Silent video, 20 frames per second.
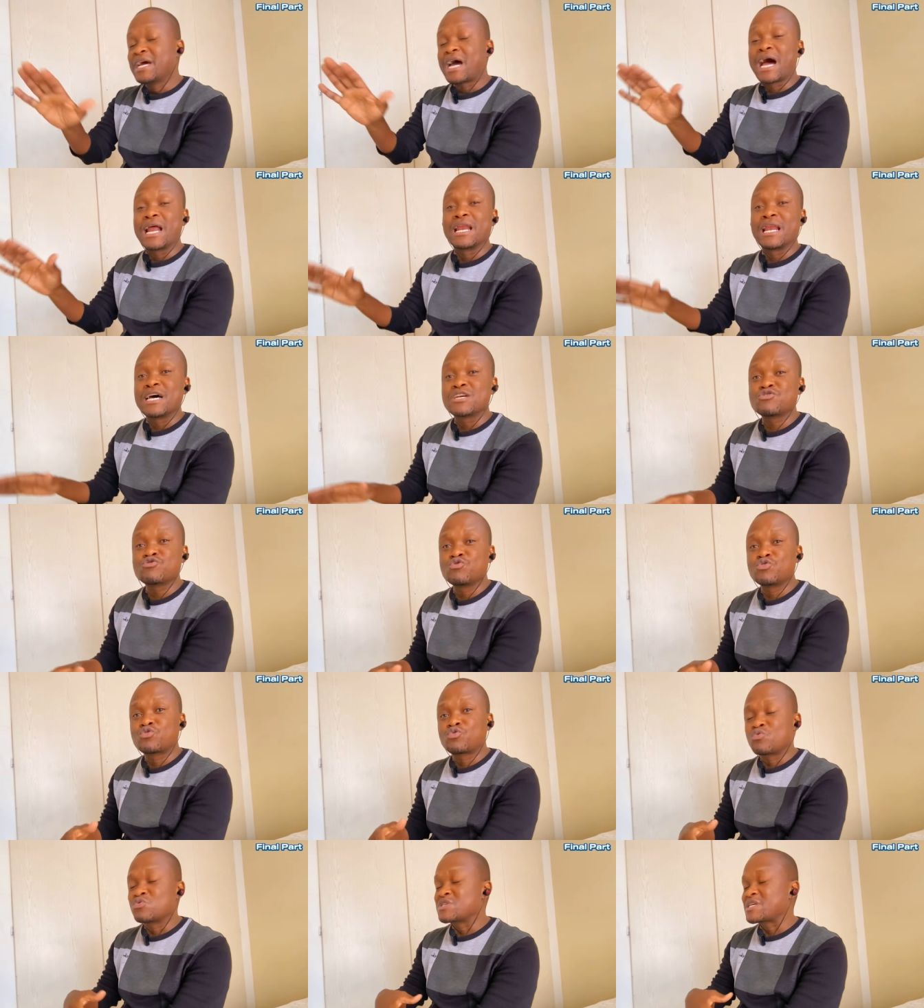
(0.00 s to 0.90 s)
Unless you
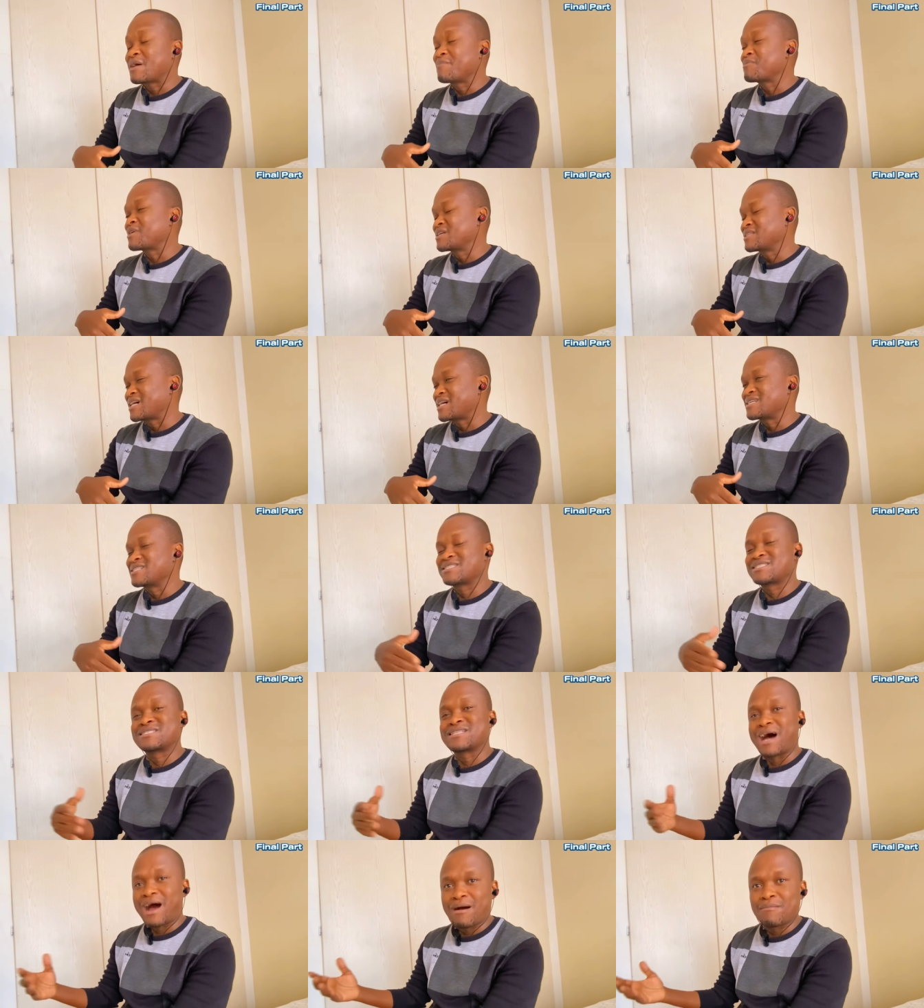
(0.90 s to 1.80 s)
do something that is
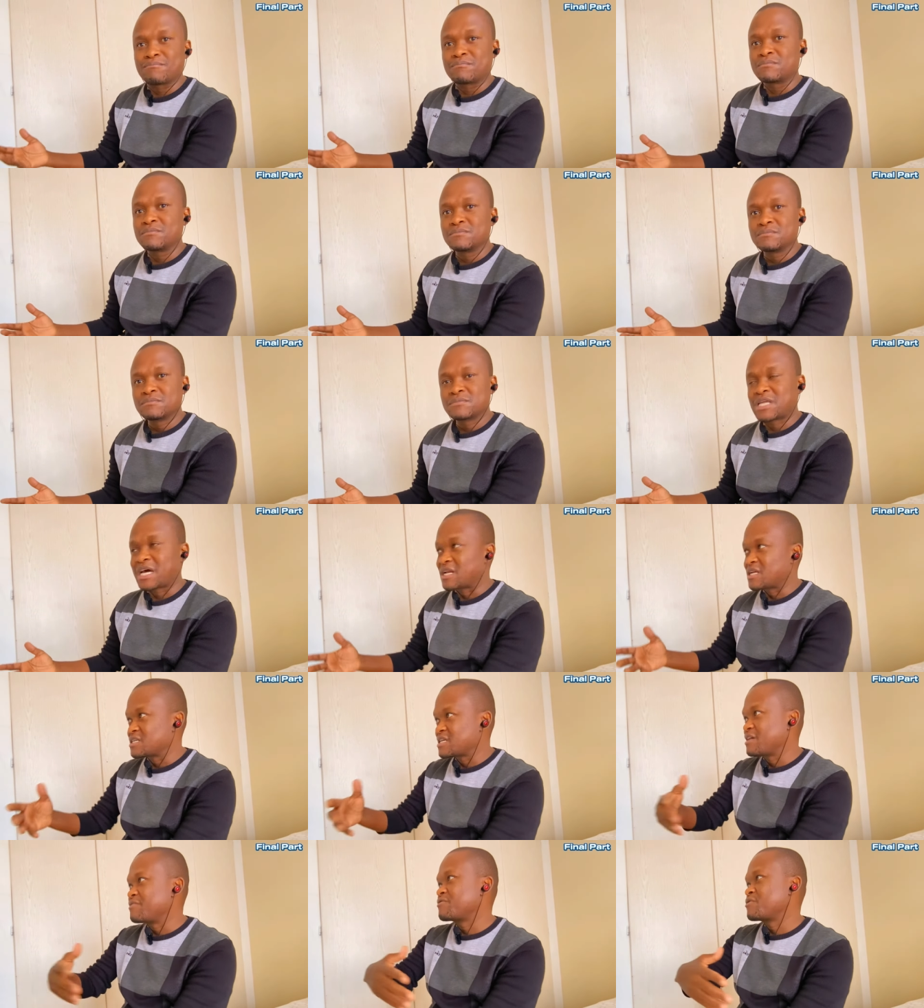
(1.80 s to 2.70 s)
dumb, that
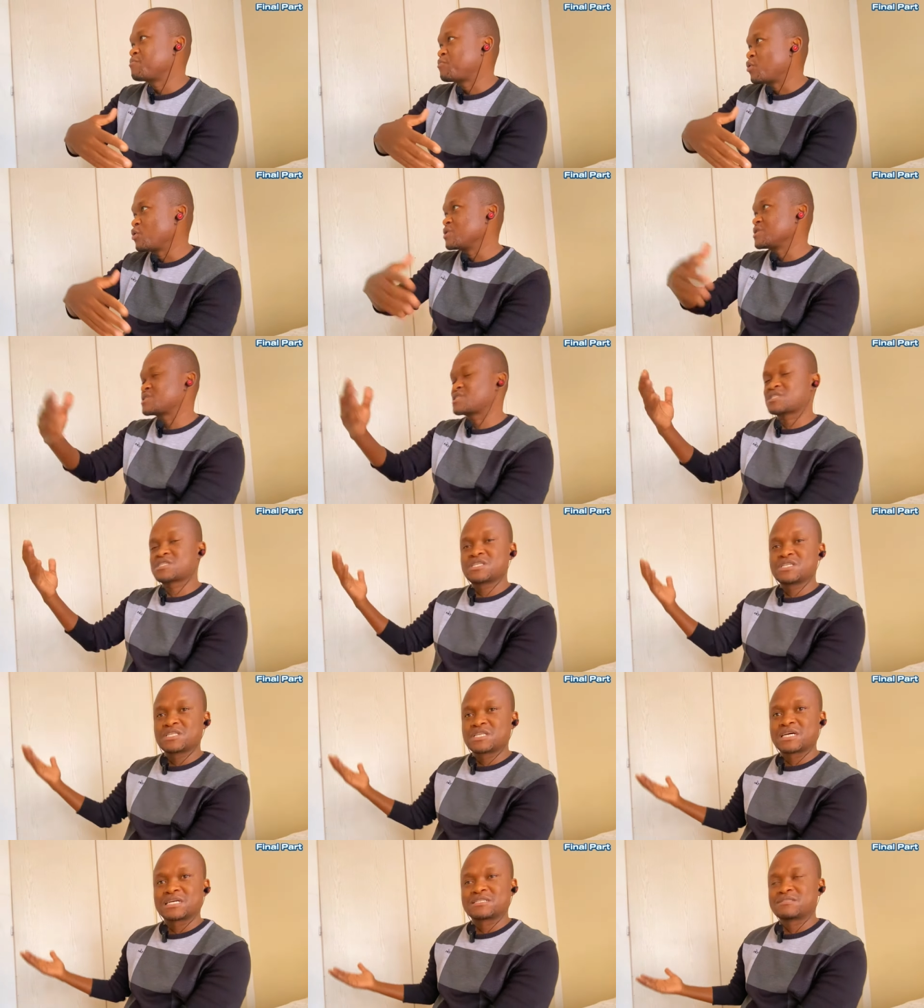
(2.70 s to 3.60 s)
is everybody
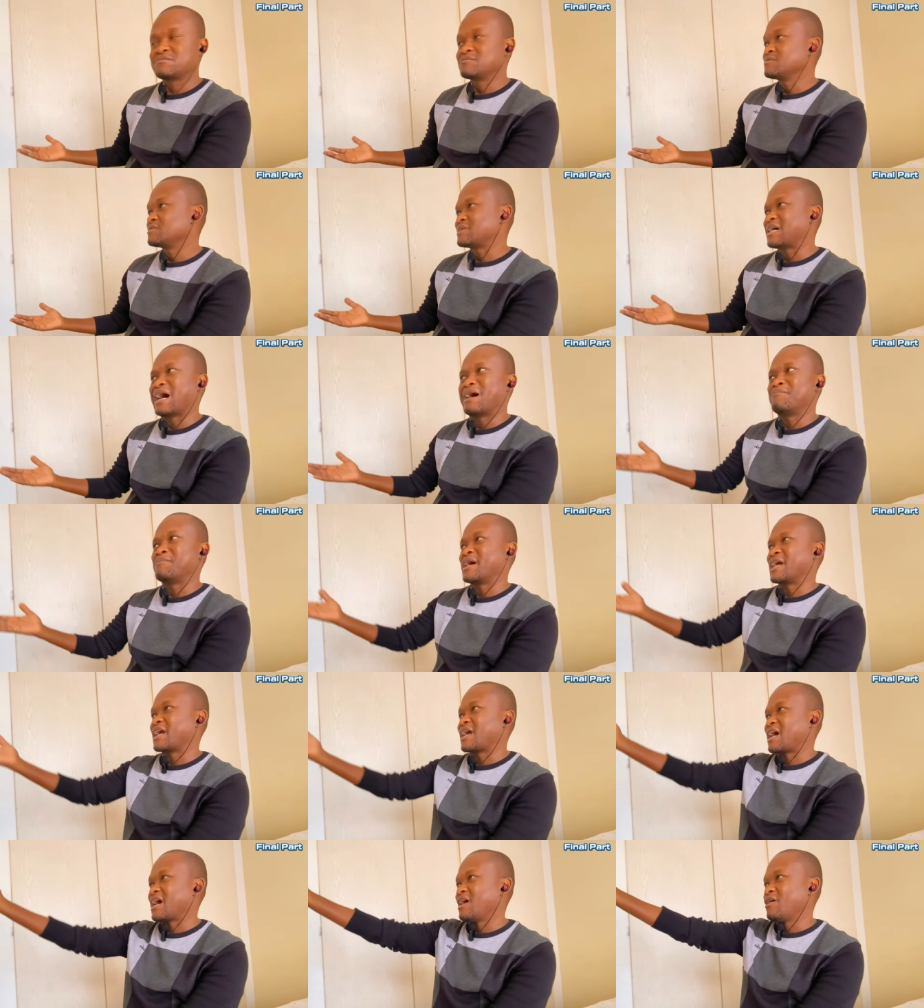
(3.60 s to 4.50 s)
see that, ah,
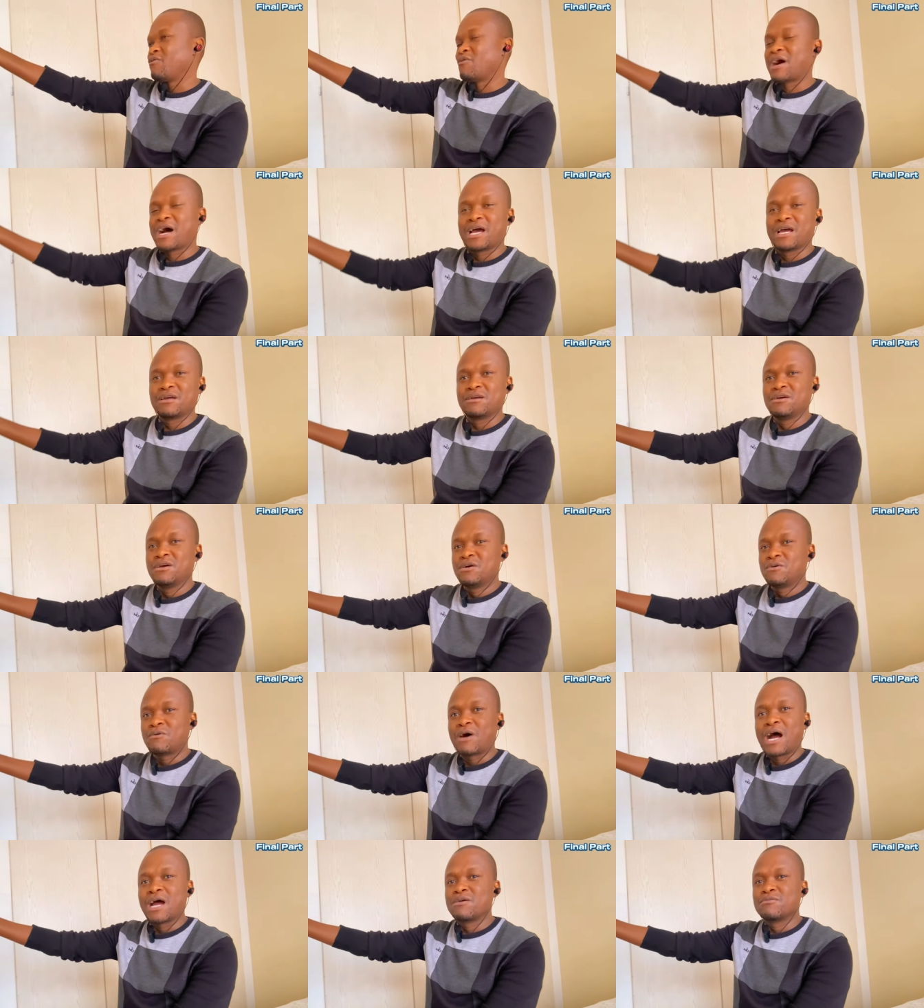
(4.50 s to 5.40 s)
my guy, why,
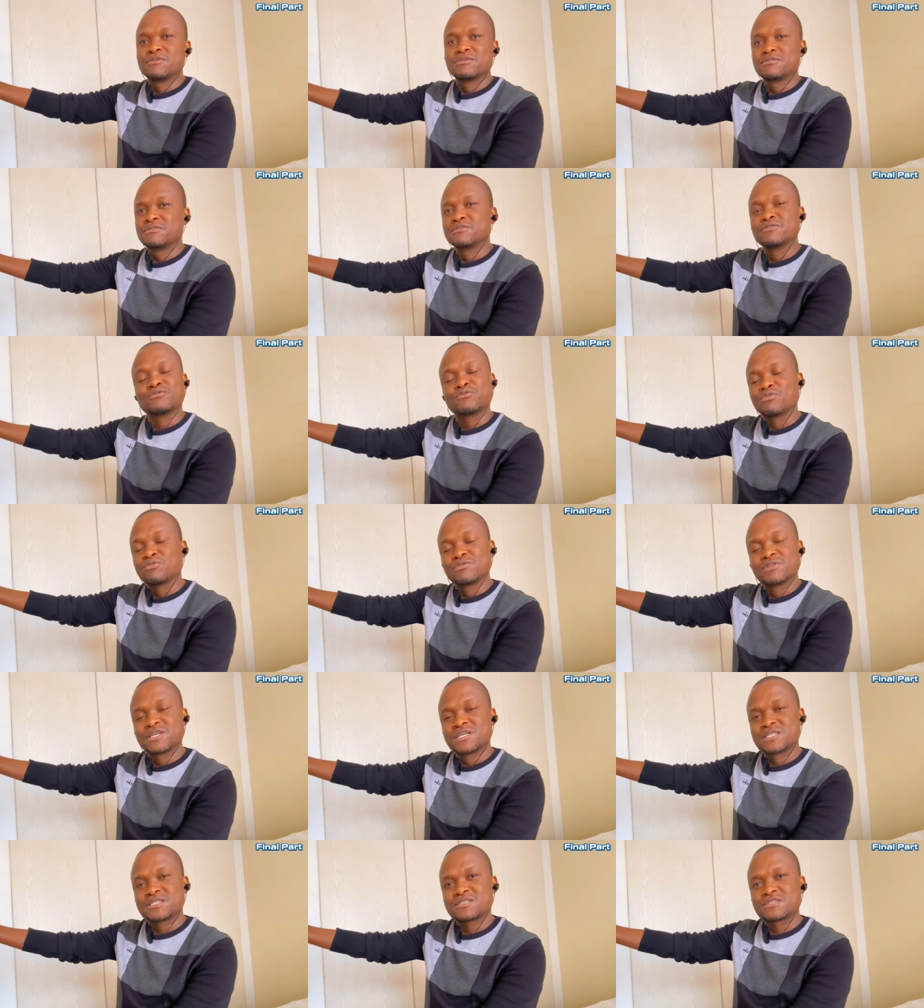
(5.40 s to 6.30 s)
why would you do
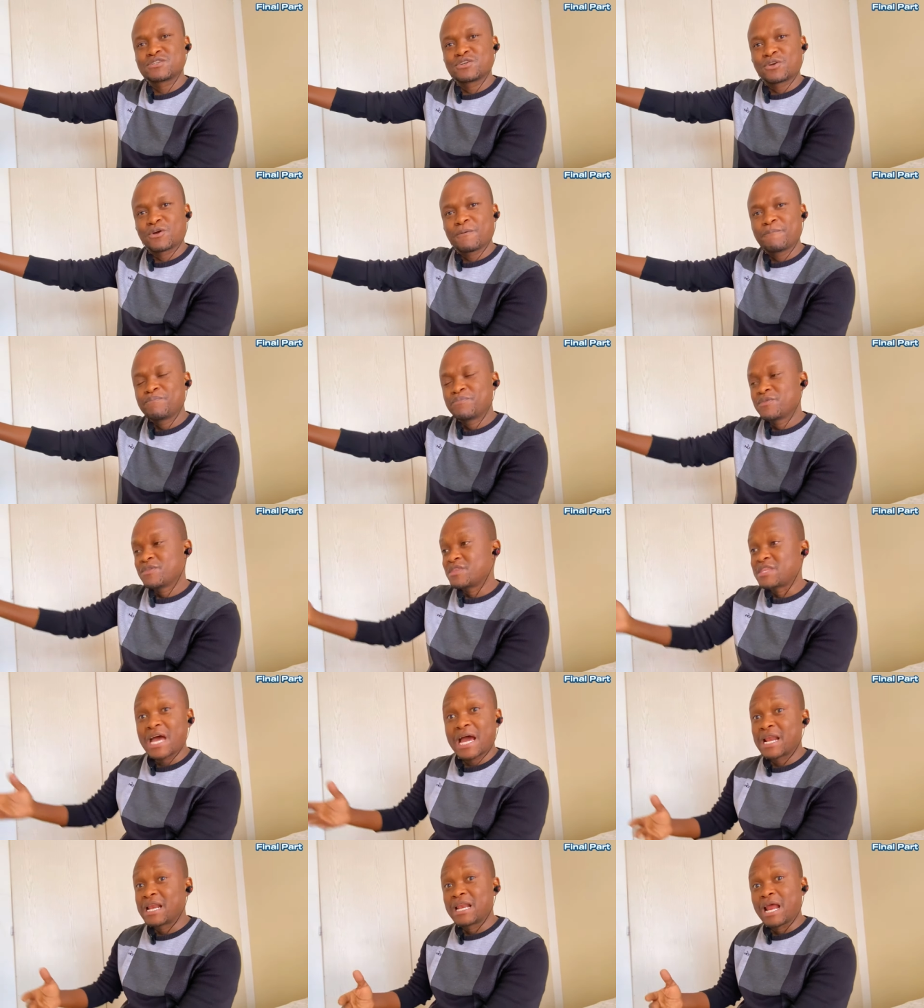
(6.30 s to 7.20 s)
this? You know,
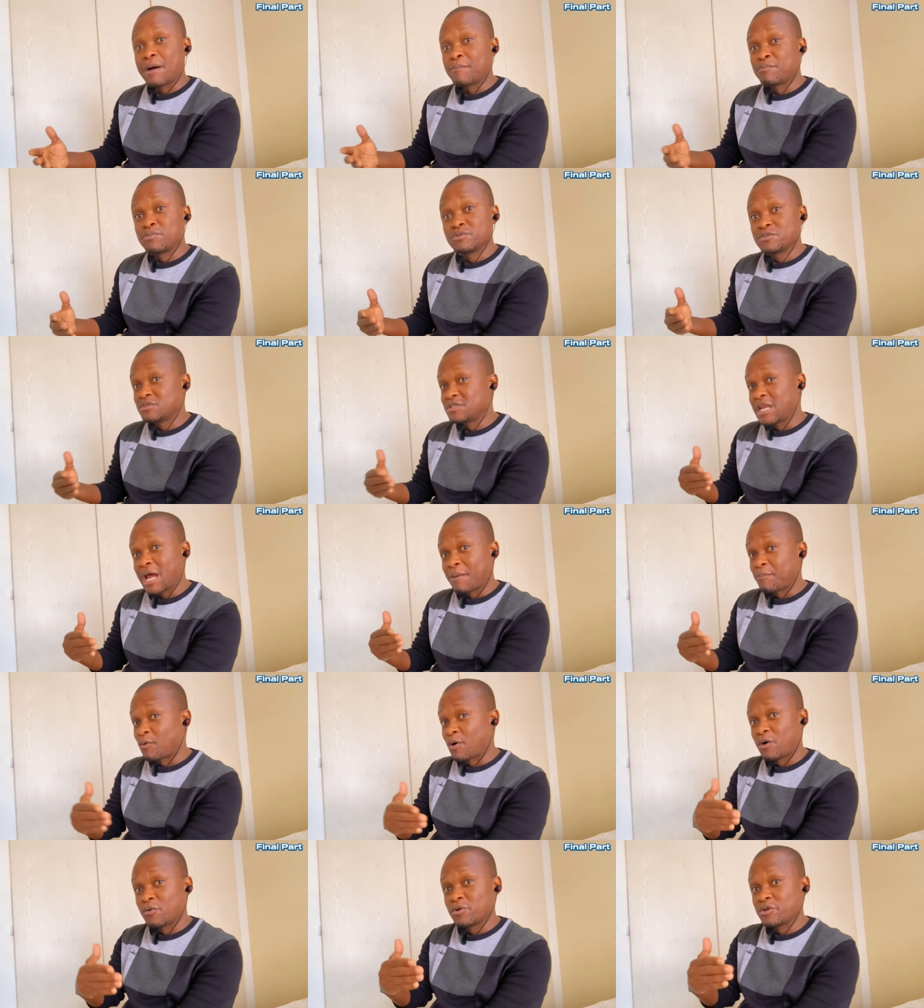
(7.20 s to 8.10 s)
then
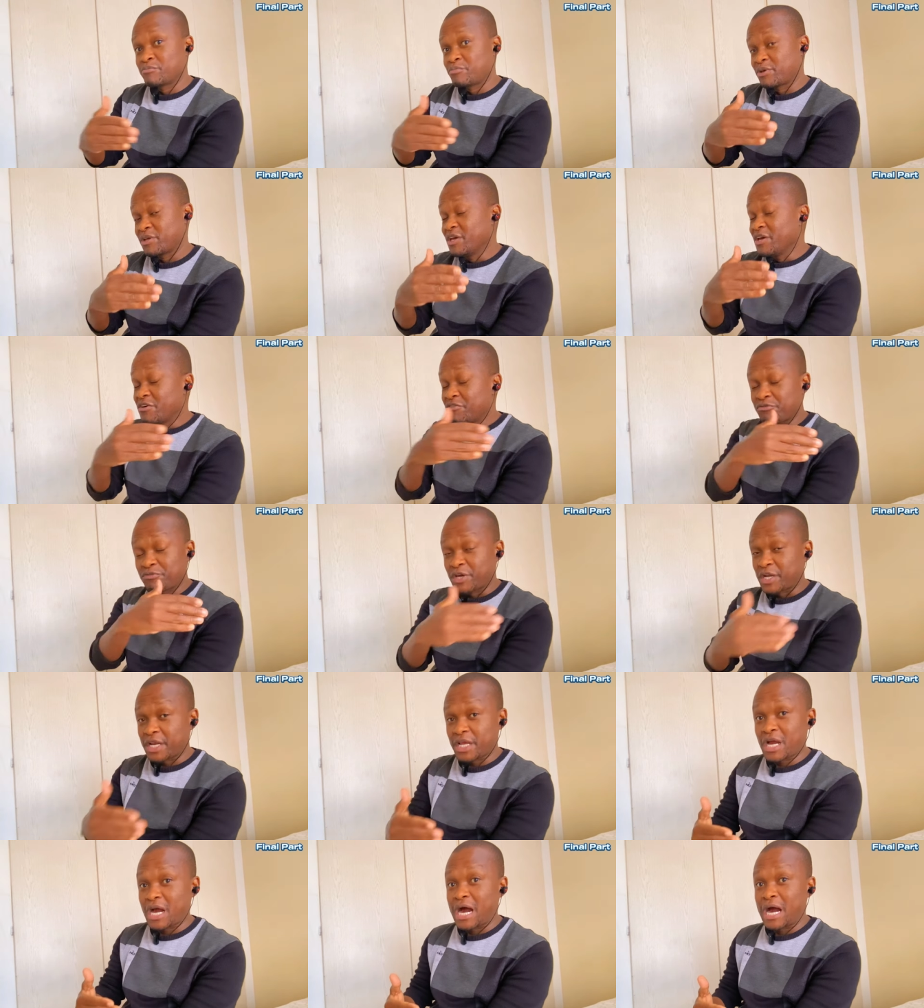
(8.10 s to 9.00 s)
Lapo will be
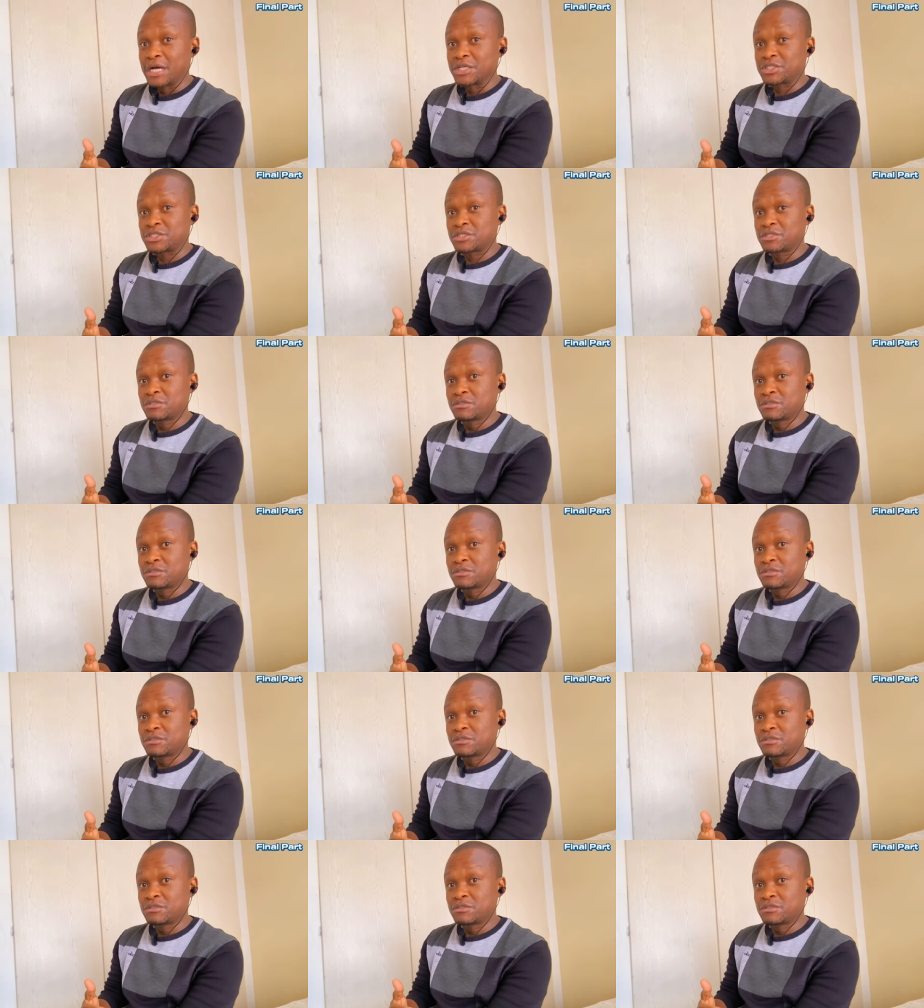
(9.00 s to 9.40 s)
very harsh.